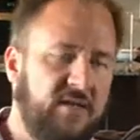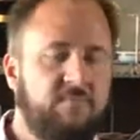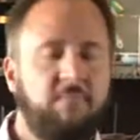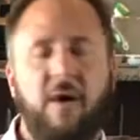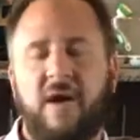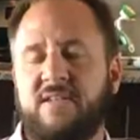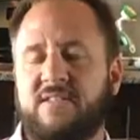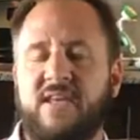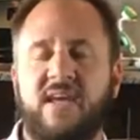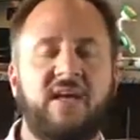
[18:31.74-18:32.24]
it
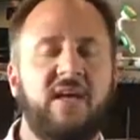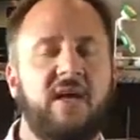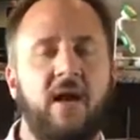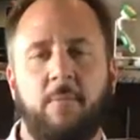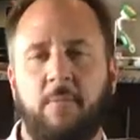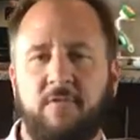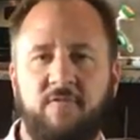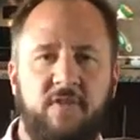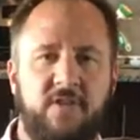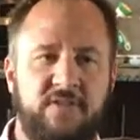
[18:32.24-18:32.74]
might take a
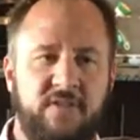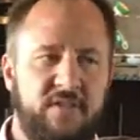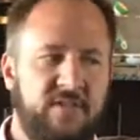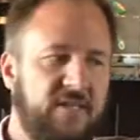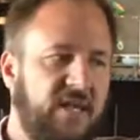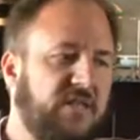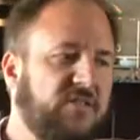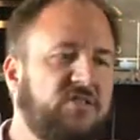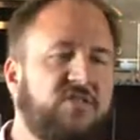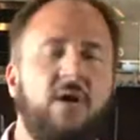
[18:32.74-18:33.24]
couple of visits.
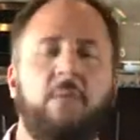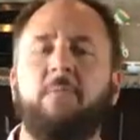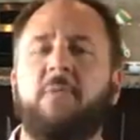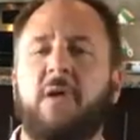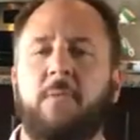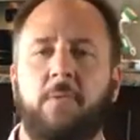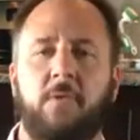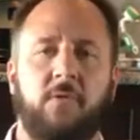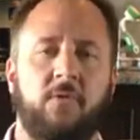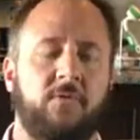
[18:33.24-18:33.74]
And some
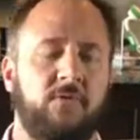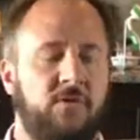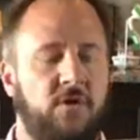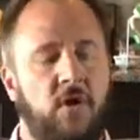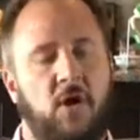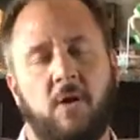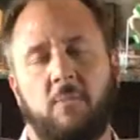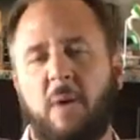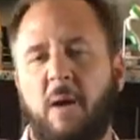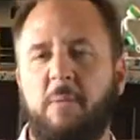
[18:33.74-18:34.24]
people, the
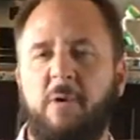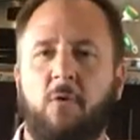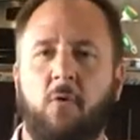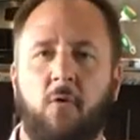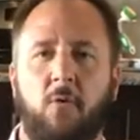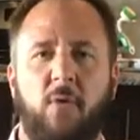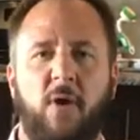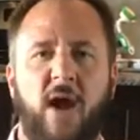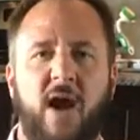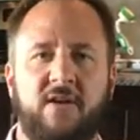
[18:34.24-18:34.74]
dog might be
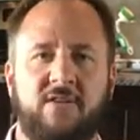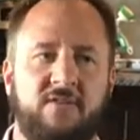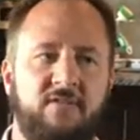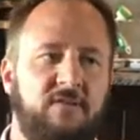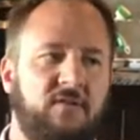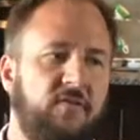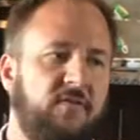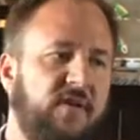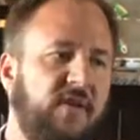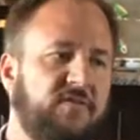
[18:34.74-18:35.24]
more reactive
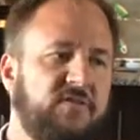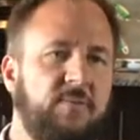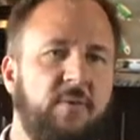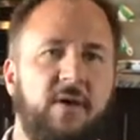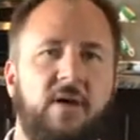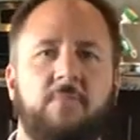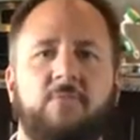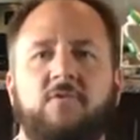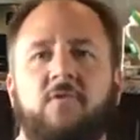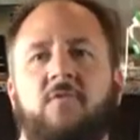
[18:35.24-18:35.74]
to. You have
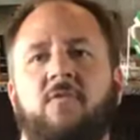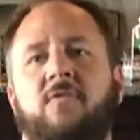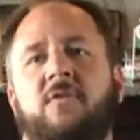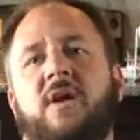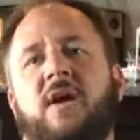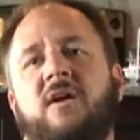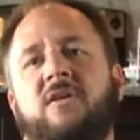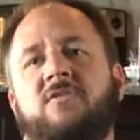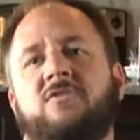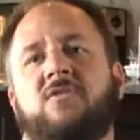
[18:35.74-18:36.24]
somebody comes over,
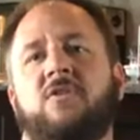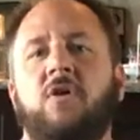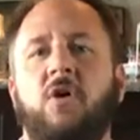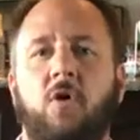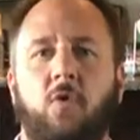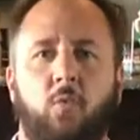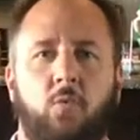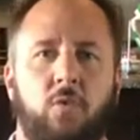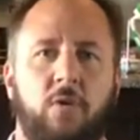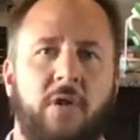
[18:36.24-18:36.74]
nice,
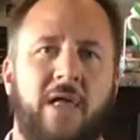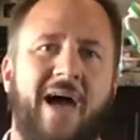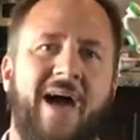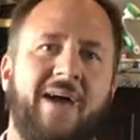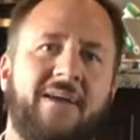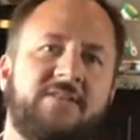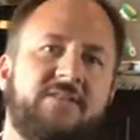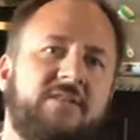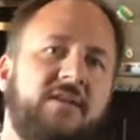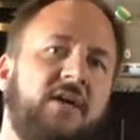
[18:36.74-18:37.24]

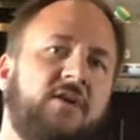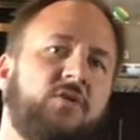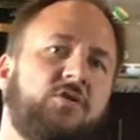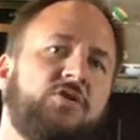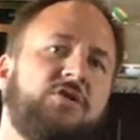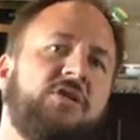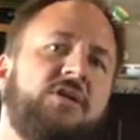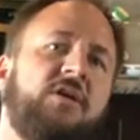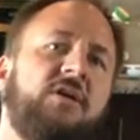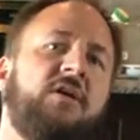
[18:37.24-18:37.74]
relaxed
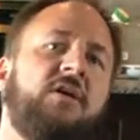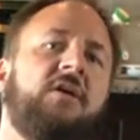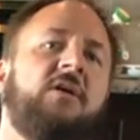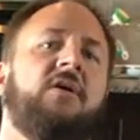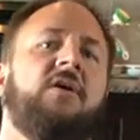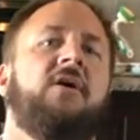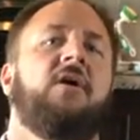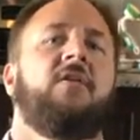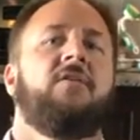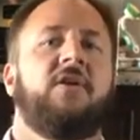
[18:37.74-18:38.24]
energy.
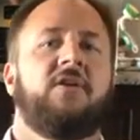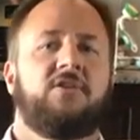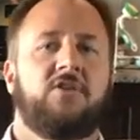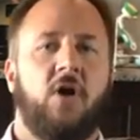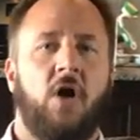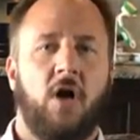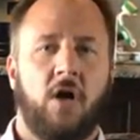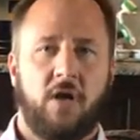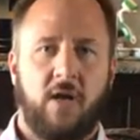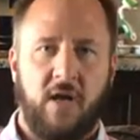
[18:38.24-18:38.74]
They
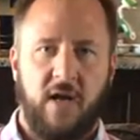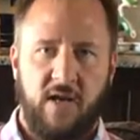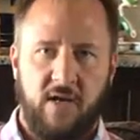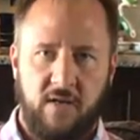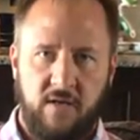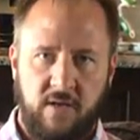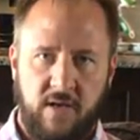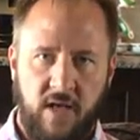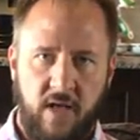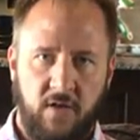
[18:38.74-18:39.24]
talk kind
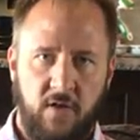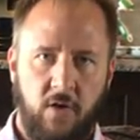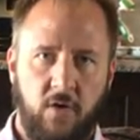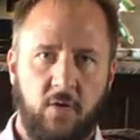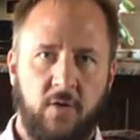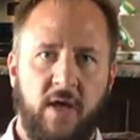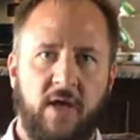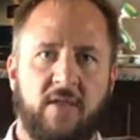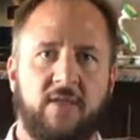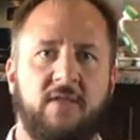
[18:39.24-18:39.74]
of mellow
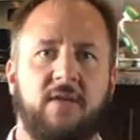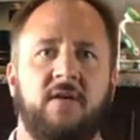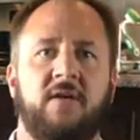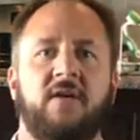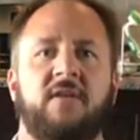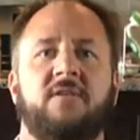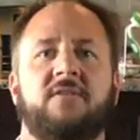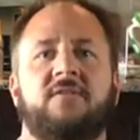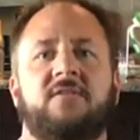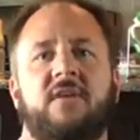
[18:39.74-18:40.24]
like
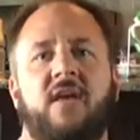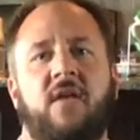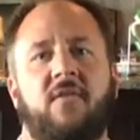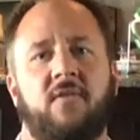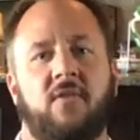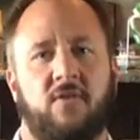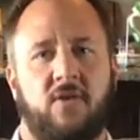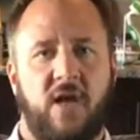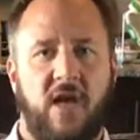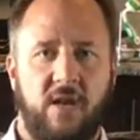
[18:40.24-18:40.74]
this, and
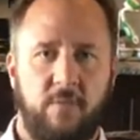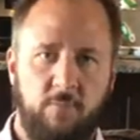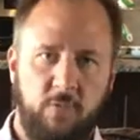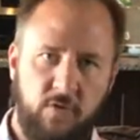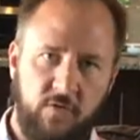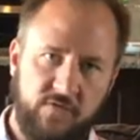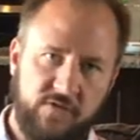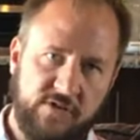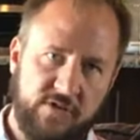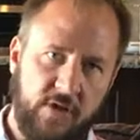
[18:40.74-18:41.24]
they're kind of
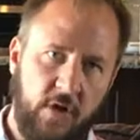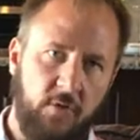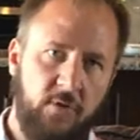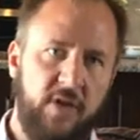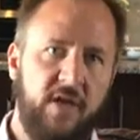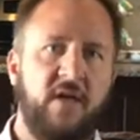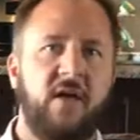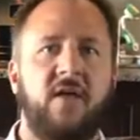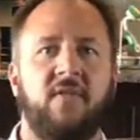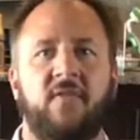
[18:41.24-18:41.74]
move
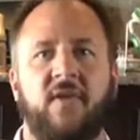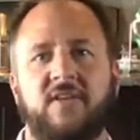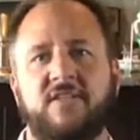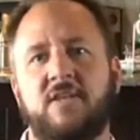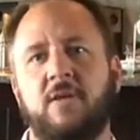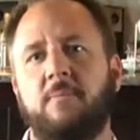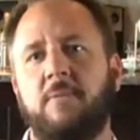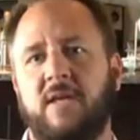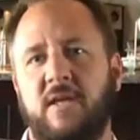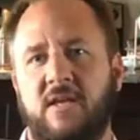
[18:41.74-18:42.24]
slowly. That's
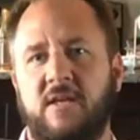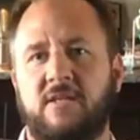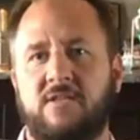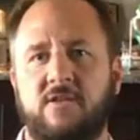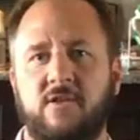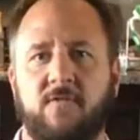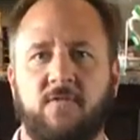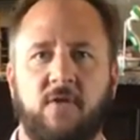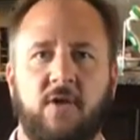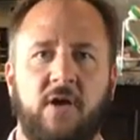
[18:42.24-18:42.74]
going to be
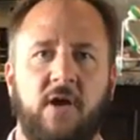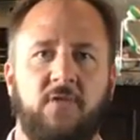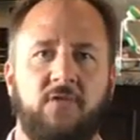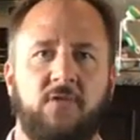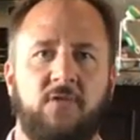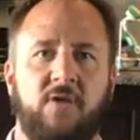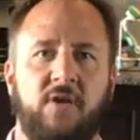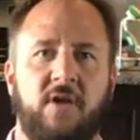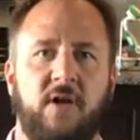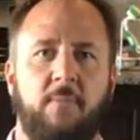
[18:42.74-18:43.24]
easier for
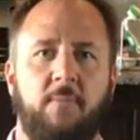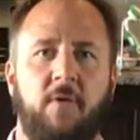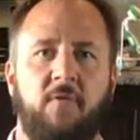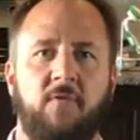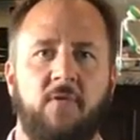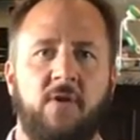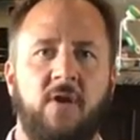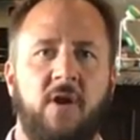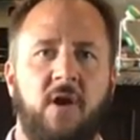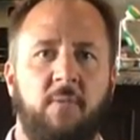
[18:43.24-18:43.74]
Gunther to come
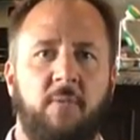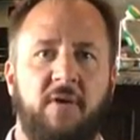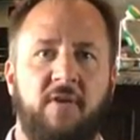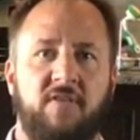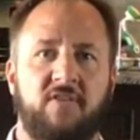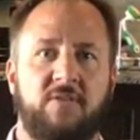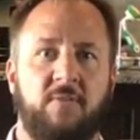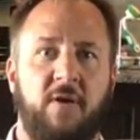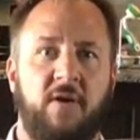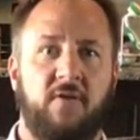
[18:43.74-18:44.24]
over. But you
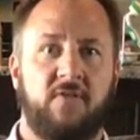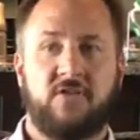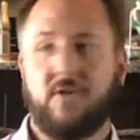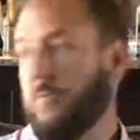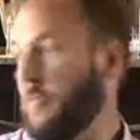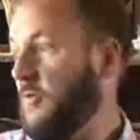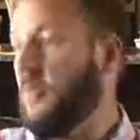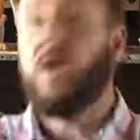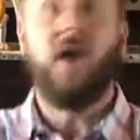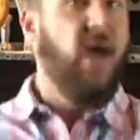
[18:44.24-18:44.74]
have somebody else
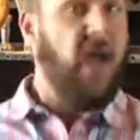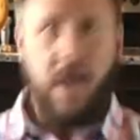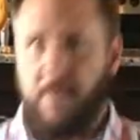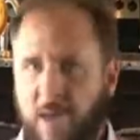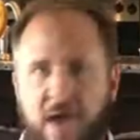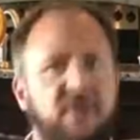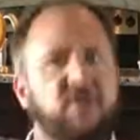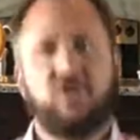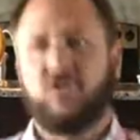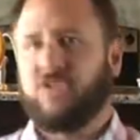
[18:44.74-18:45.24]
coming over, hey,
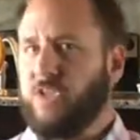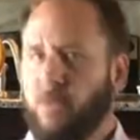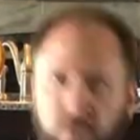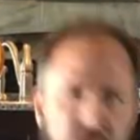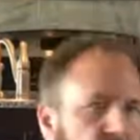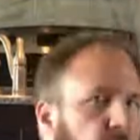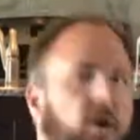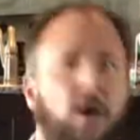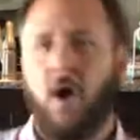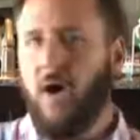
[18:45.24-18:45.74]
man, did you see
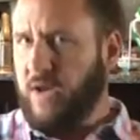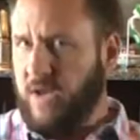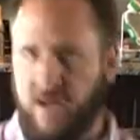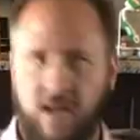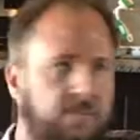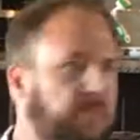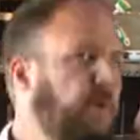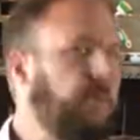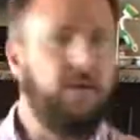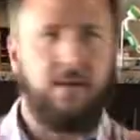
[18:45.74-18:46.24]
what's going on? And
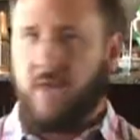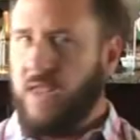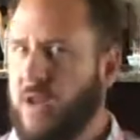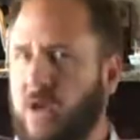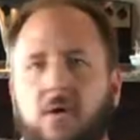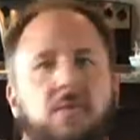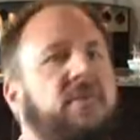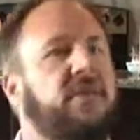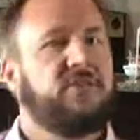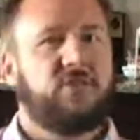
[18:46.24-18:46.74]
I'm doing, you
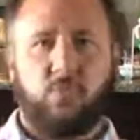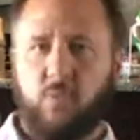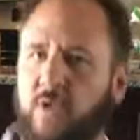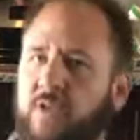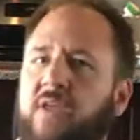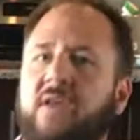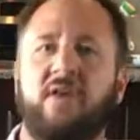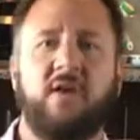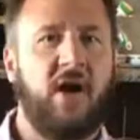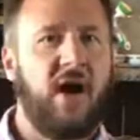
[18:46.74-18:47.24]
know, that's
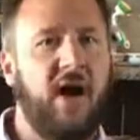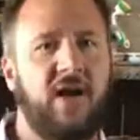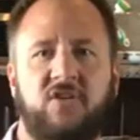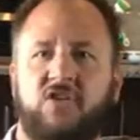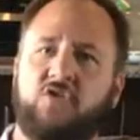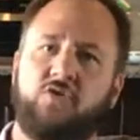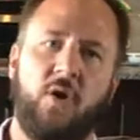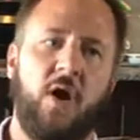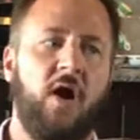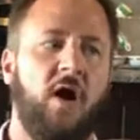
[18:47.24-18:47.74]
really high
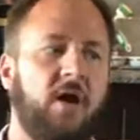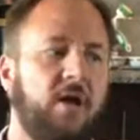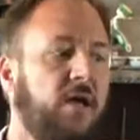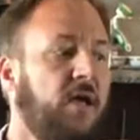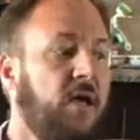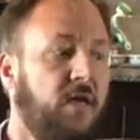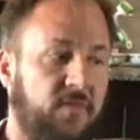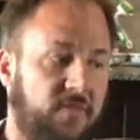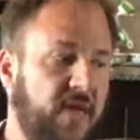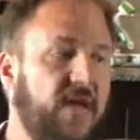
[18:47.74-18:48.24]
strung.
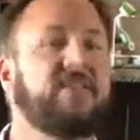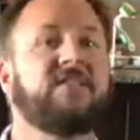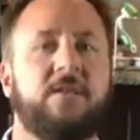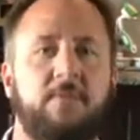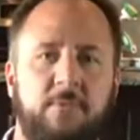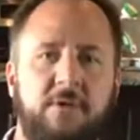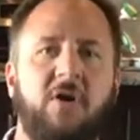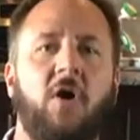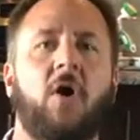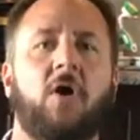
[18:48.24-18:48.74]
That's
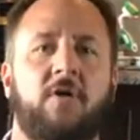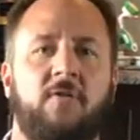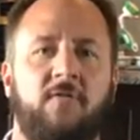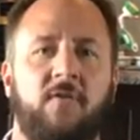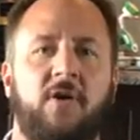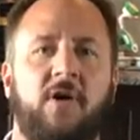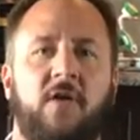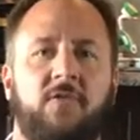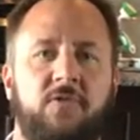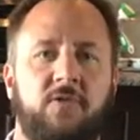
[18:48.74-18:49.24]
going to be harder
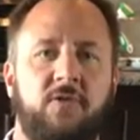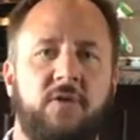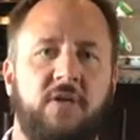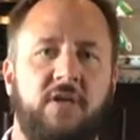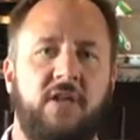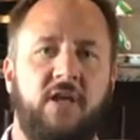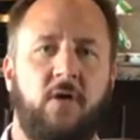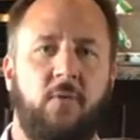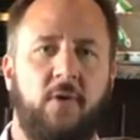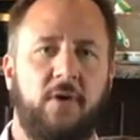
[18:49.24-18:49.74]
for Gunther to
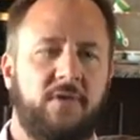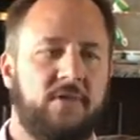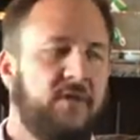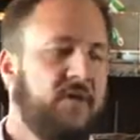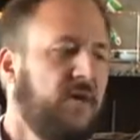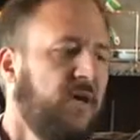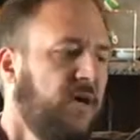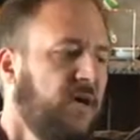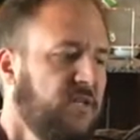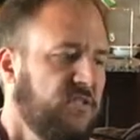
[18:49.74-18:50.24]
deal with.
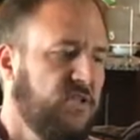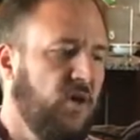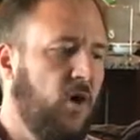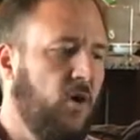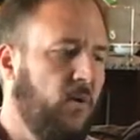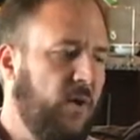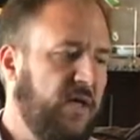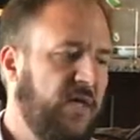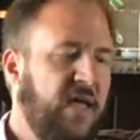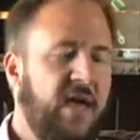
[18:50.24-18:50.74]

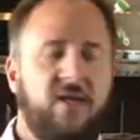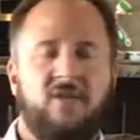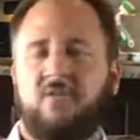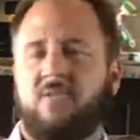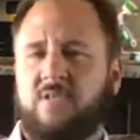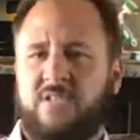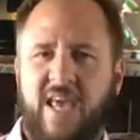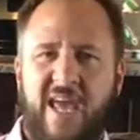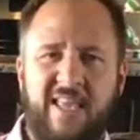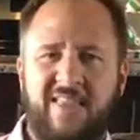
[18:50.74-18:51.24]
So
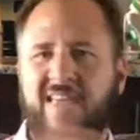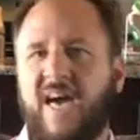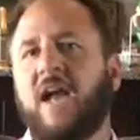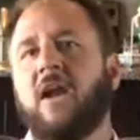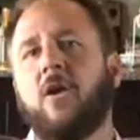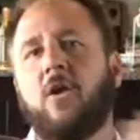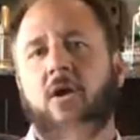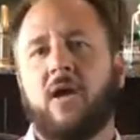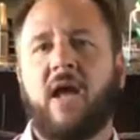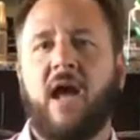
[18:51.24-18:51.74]
again, take that
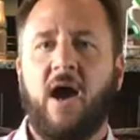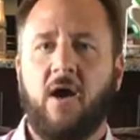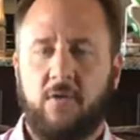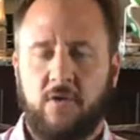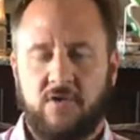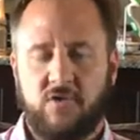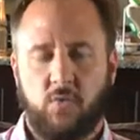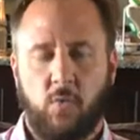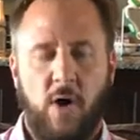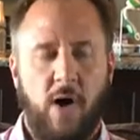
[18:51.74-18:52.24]
into account
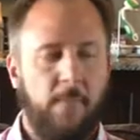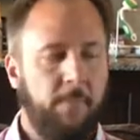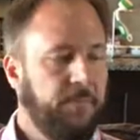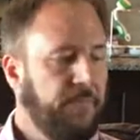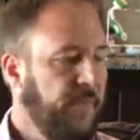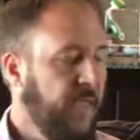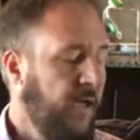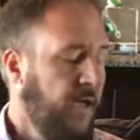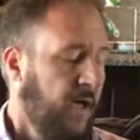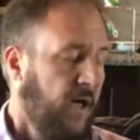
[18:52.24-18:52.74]
as well.
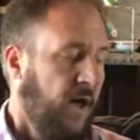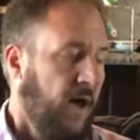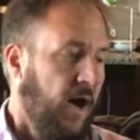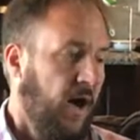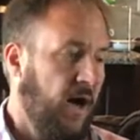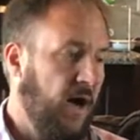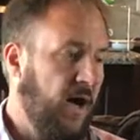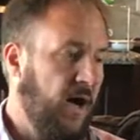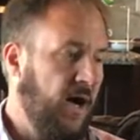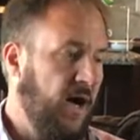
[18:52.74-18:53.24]

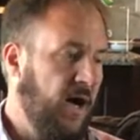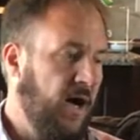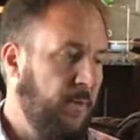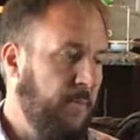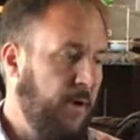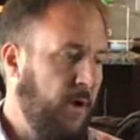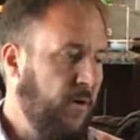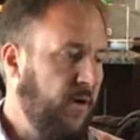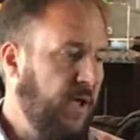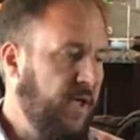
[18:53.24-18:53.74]

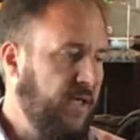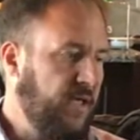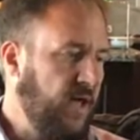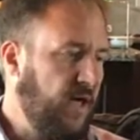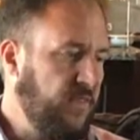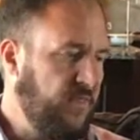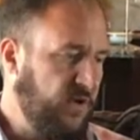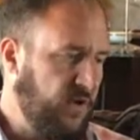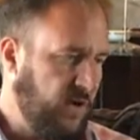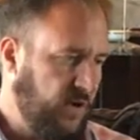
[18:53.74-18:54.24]
All right,
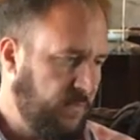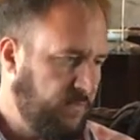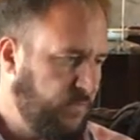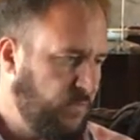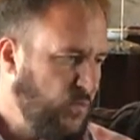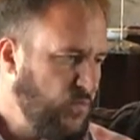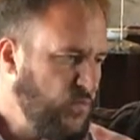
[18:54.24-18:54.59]
Gunther,